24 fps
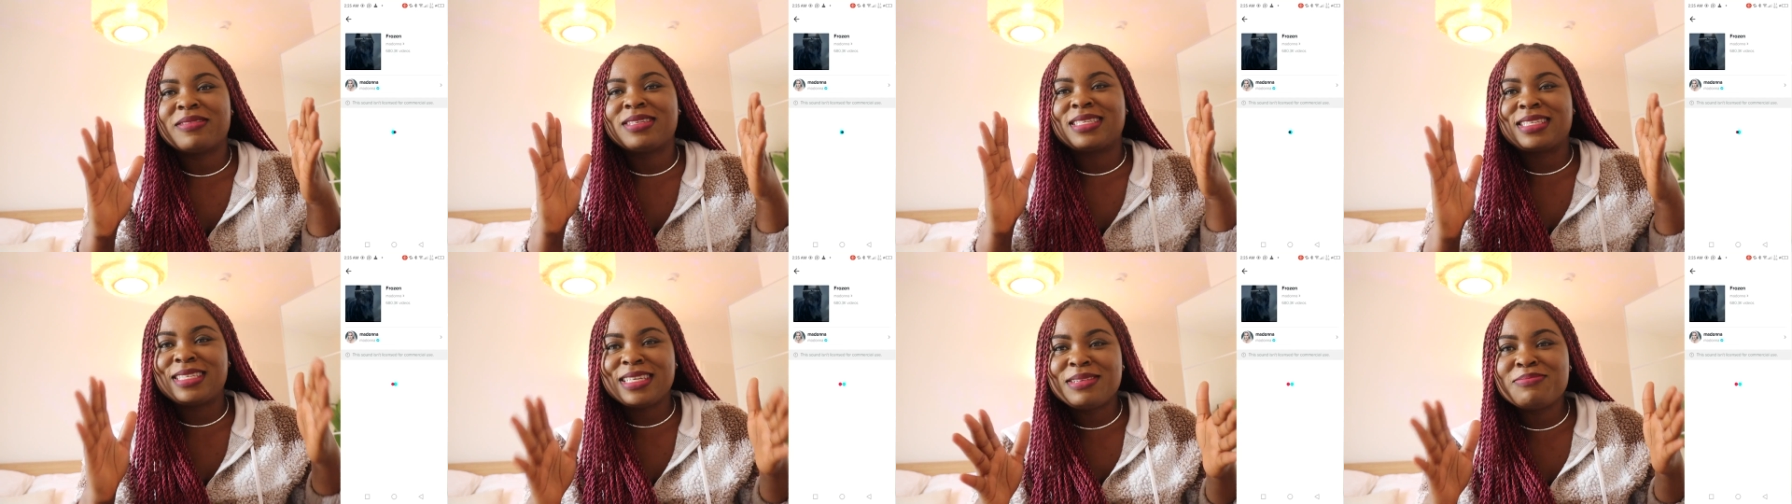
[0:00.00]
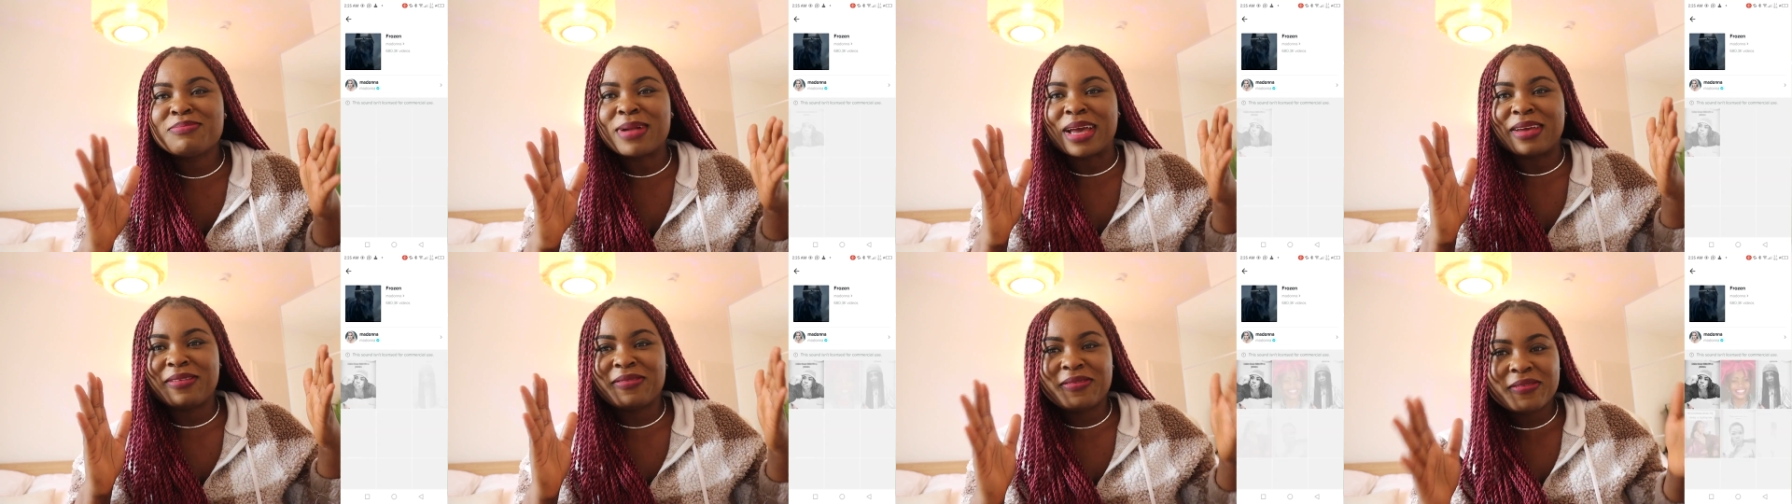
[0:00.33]
have seen
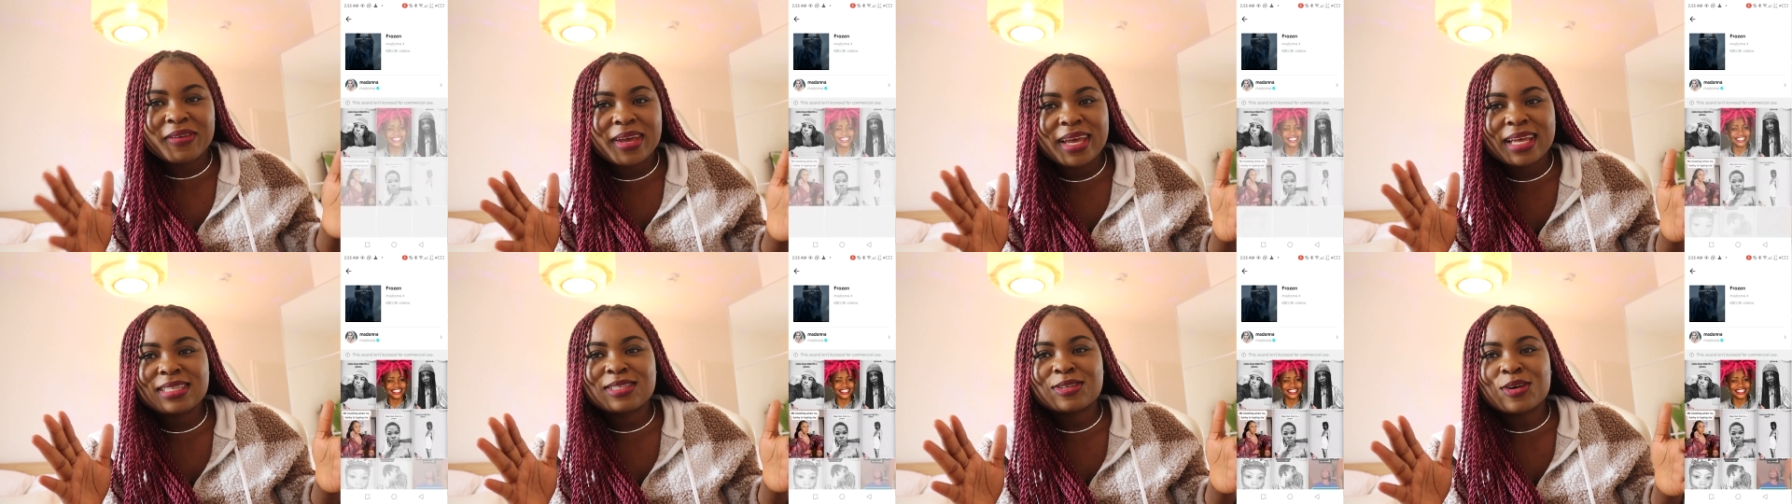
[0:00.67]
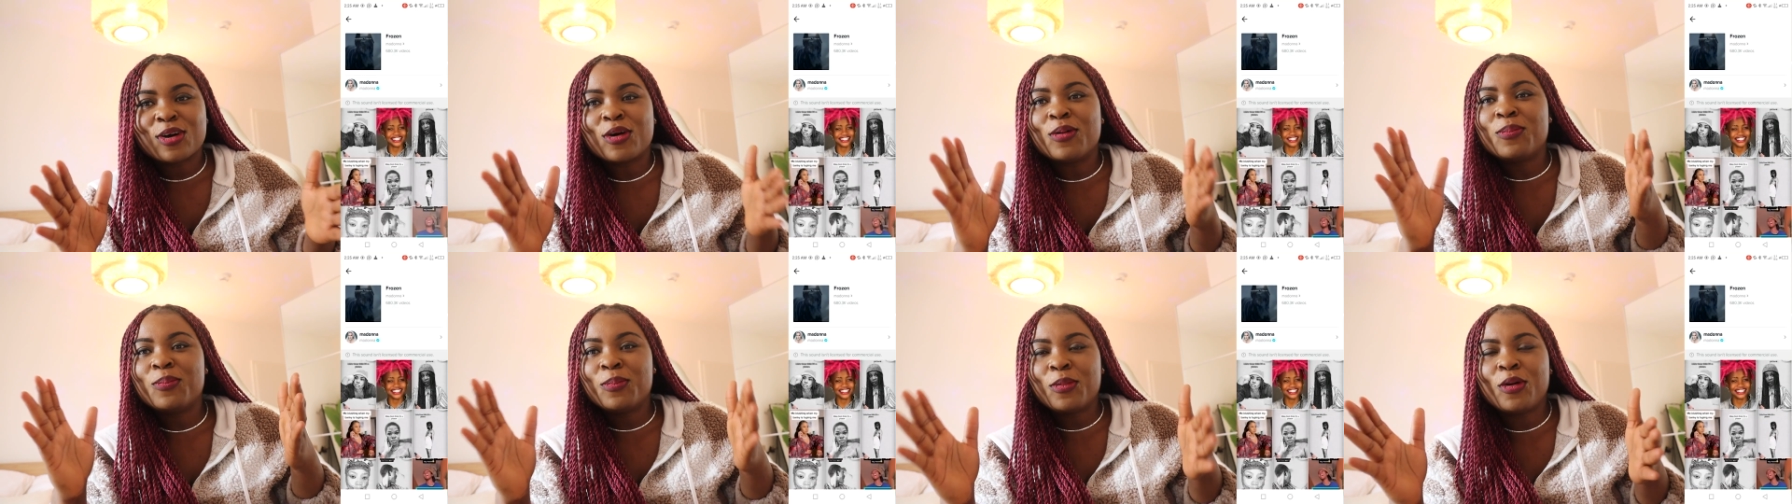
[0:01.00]
my face
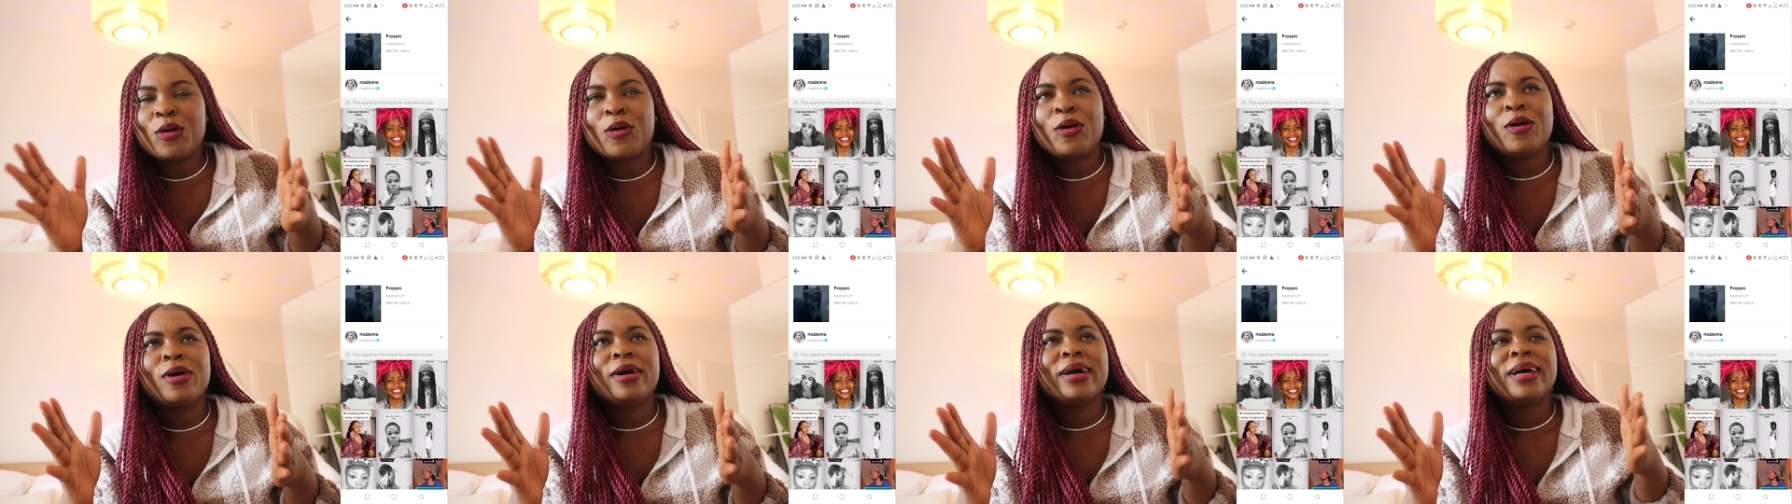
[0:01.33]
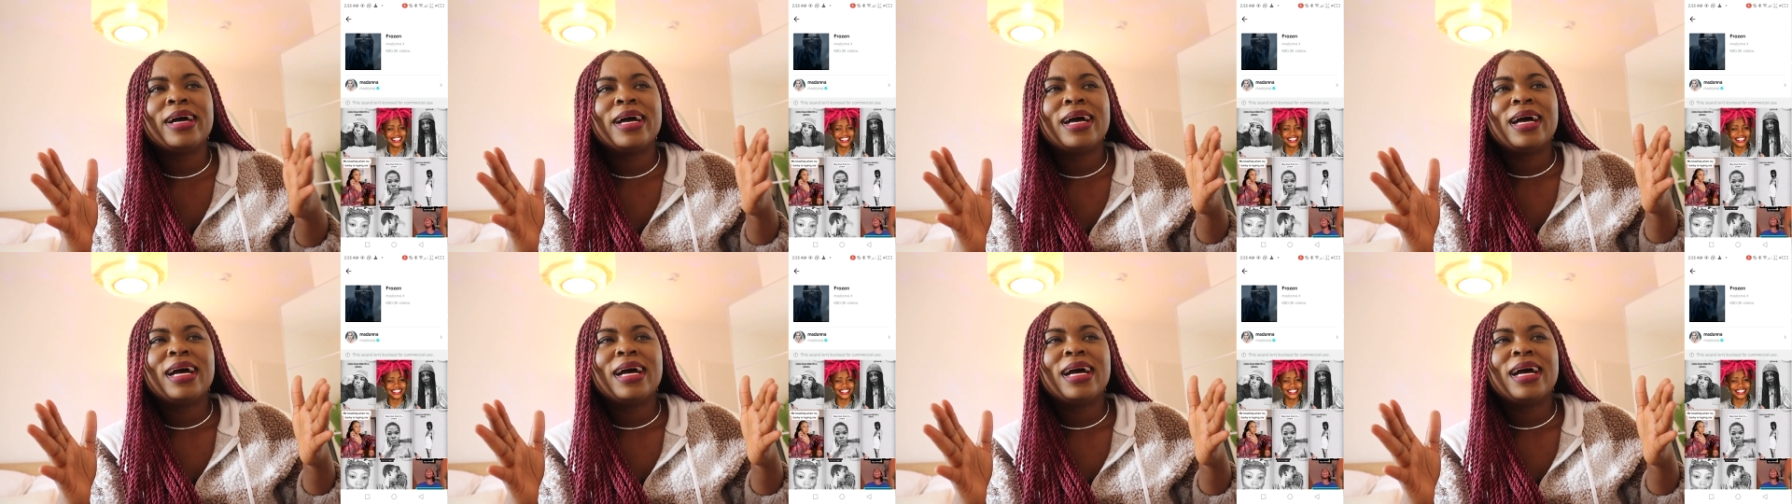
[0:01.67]
or more.